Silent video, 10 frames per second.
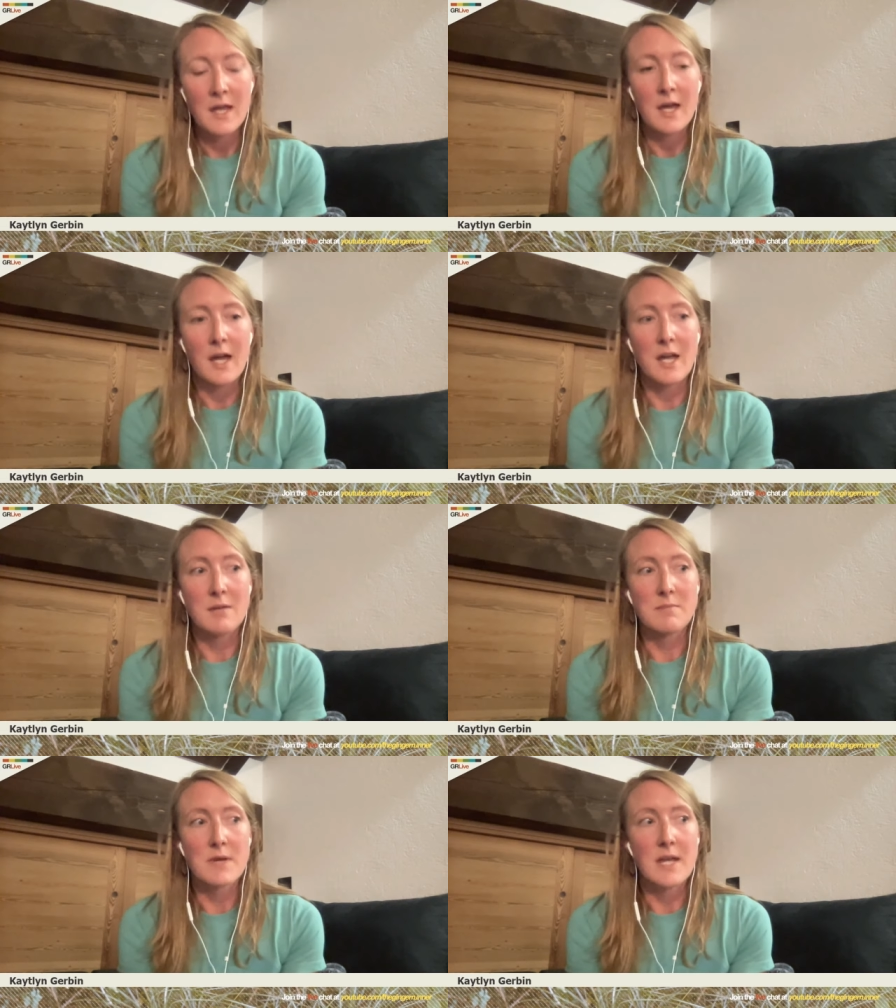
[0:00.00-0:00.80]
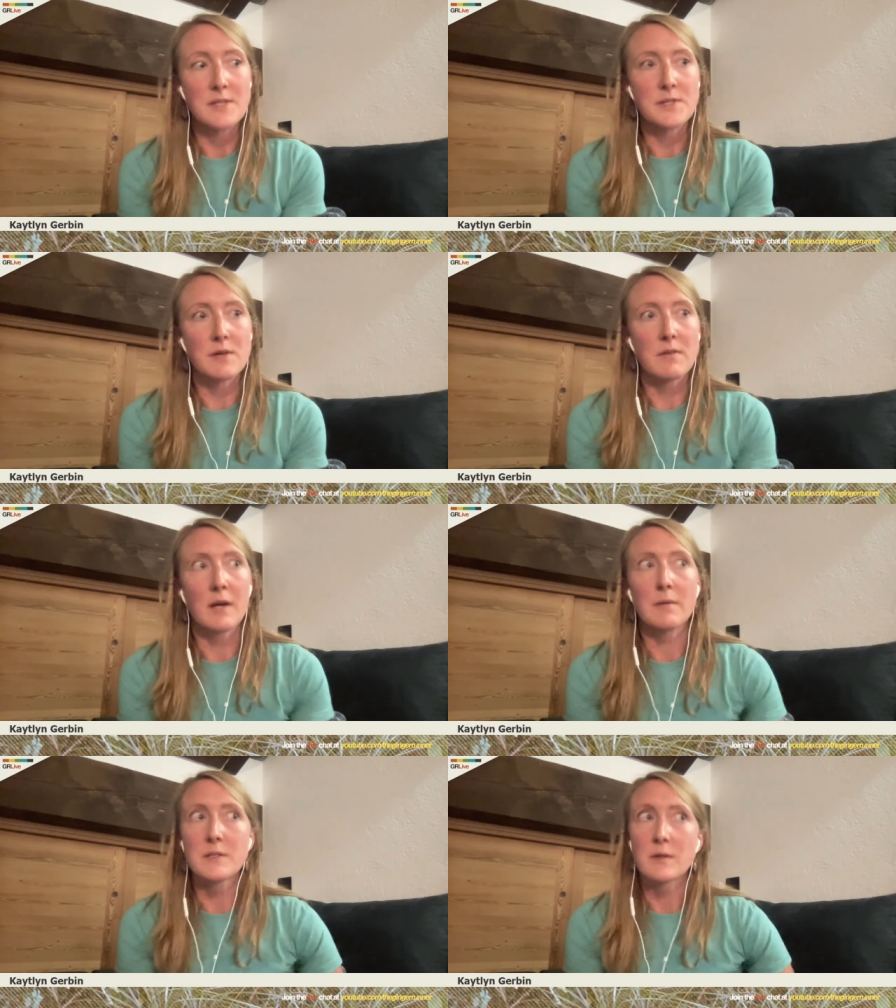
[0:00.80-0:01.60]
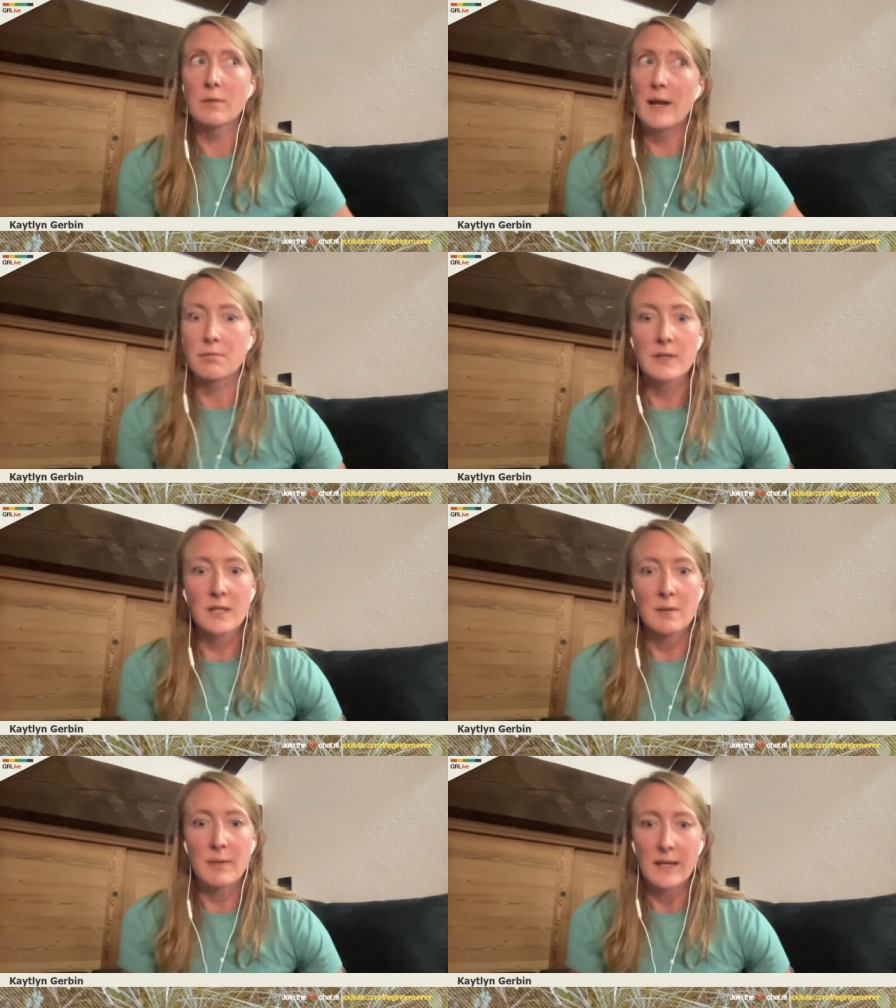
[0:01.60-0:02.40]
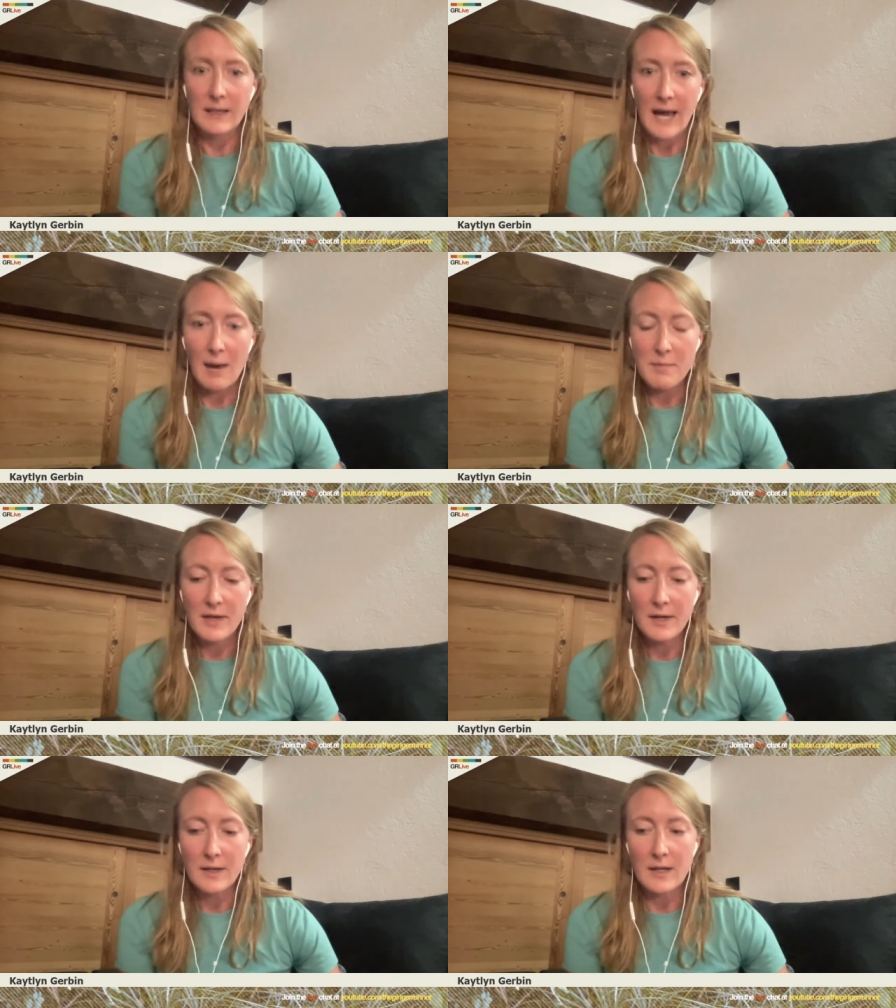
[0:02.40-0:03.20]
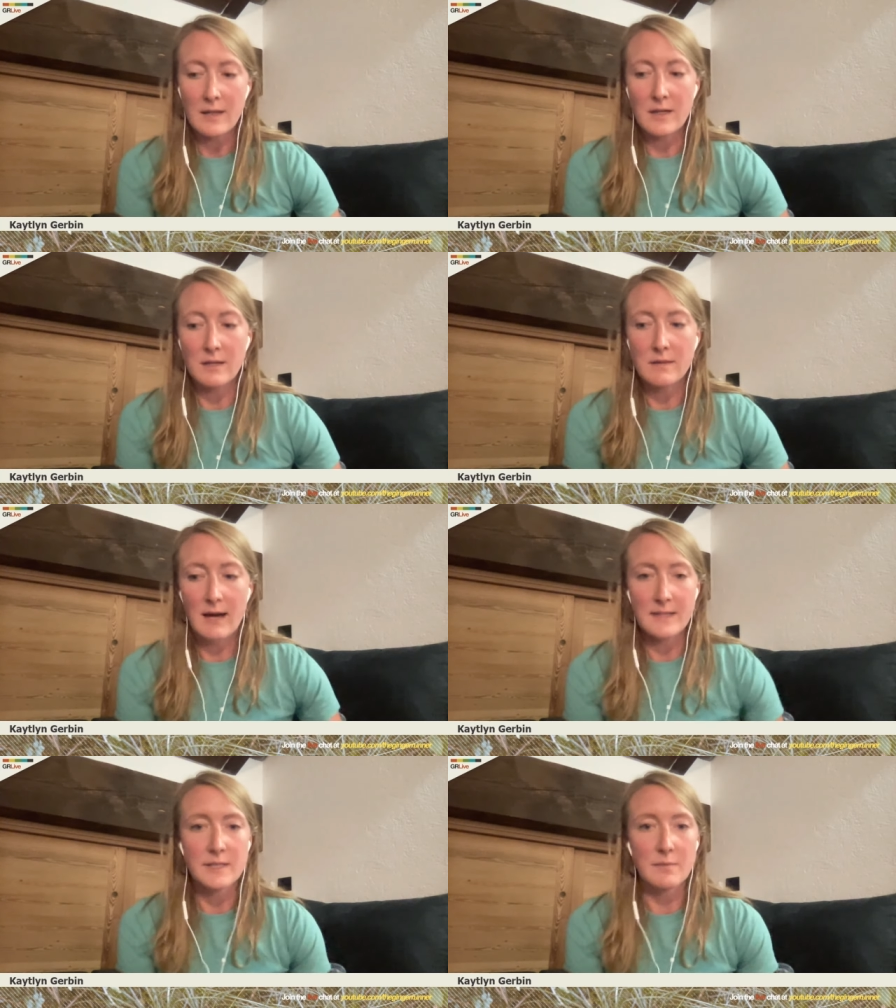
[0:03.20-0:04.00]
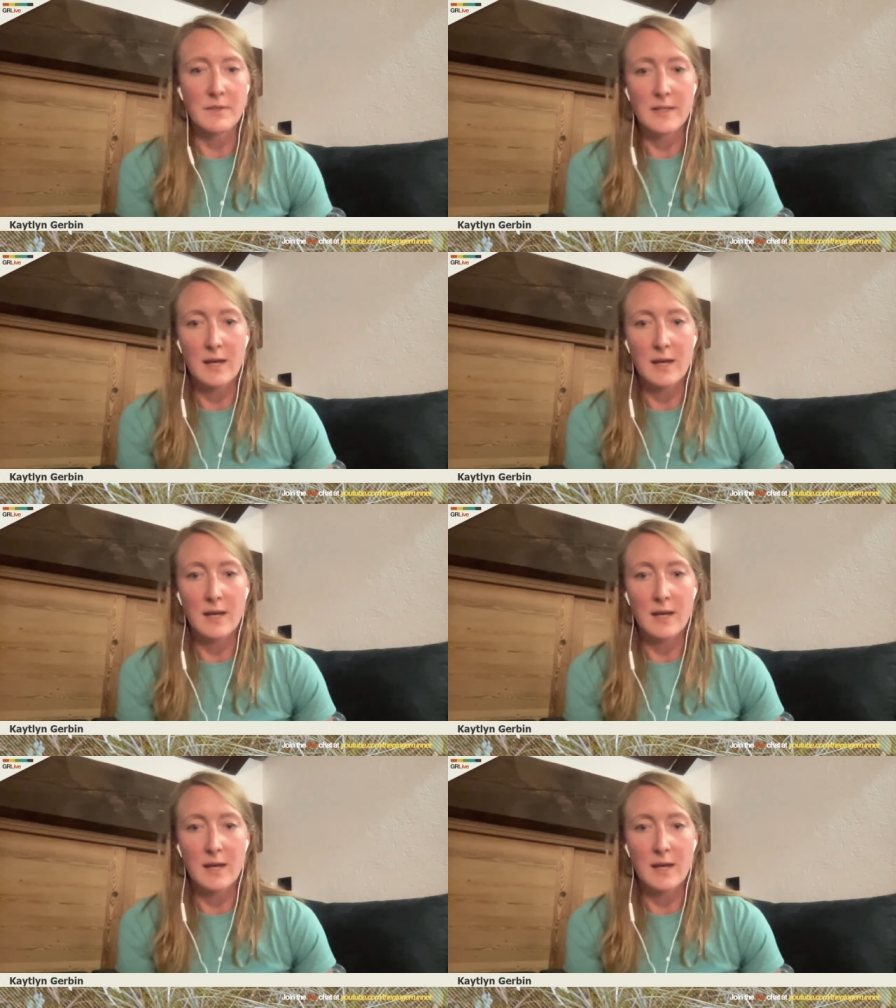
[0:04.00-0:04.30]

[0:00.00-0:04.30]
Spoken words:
And so there was already a really big gap there. And I think that's